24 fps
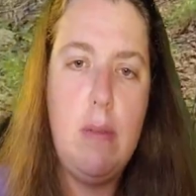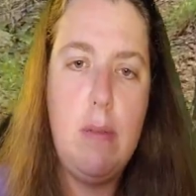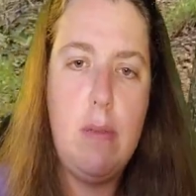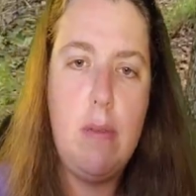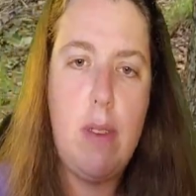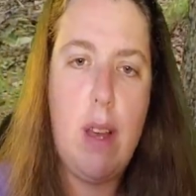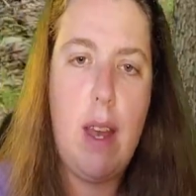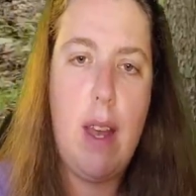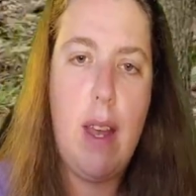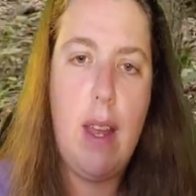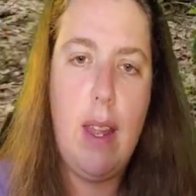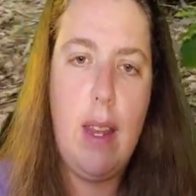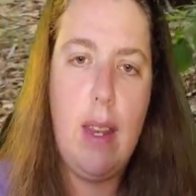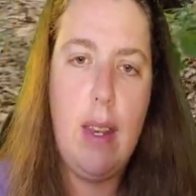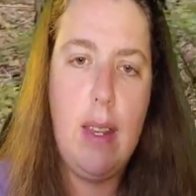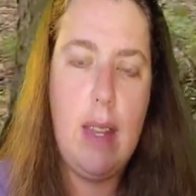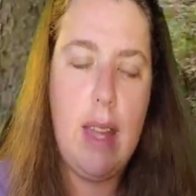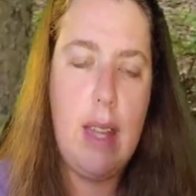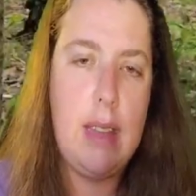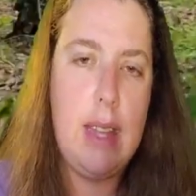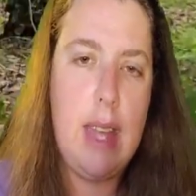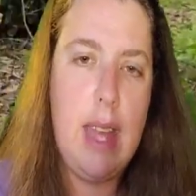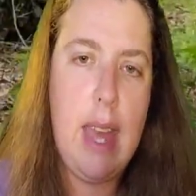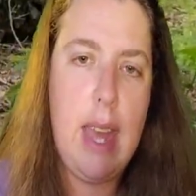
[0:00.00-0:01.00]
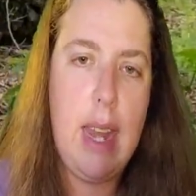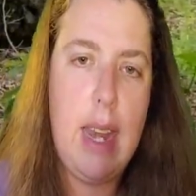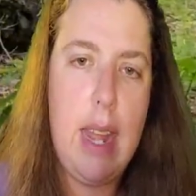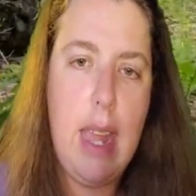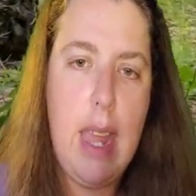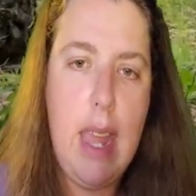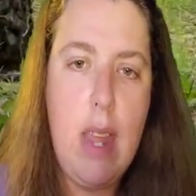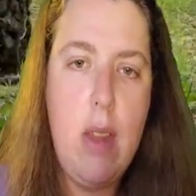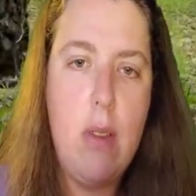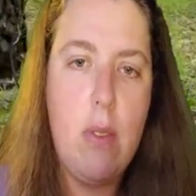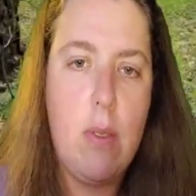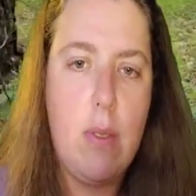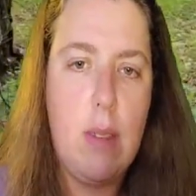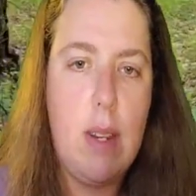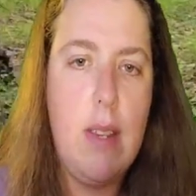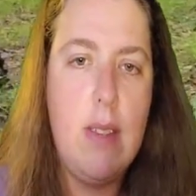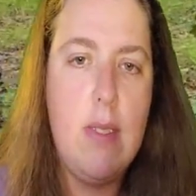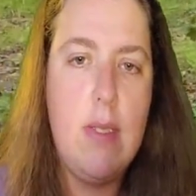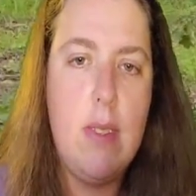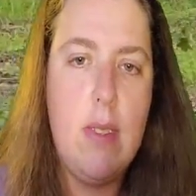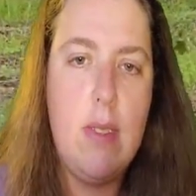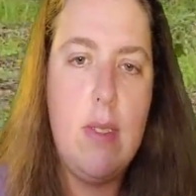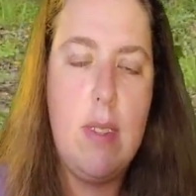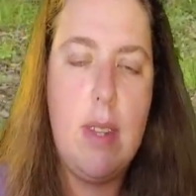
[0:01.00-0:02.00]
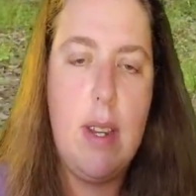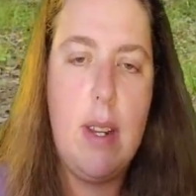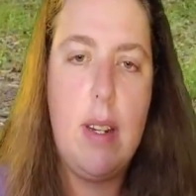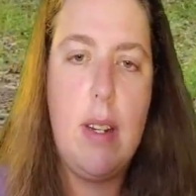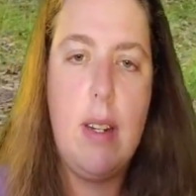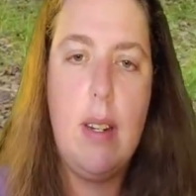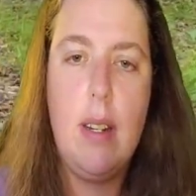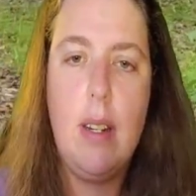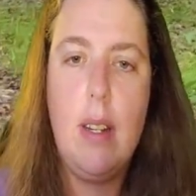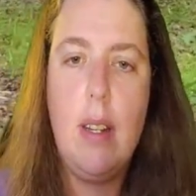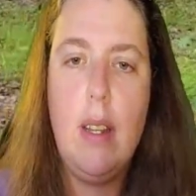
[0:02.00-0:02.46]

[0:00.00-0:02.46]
find that they had 8 races there.